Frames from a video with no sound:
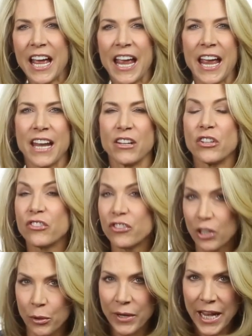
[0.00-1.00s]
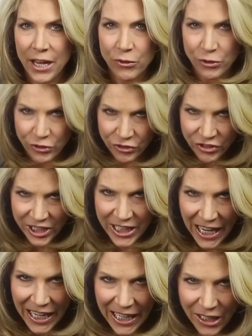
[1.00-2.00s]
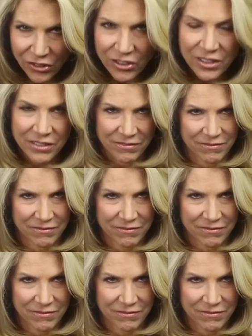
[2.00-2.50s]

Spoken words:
and slow down or de-age.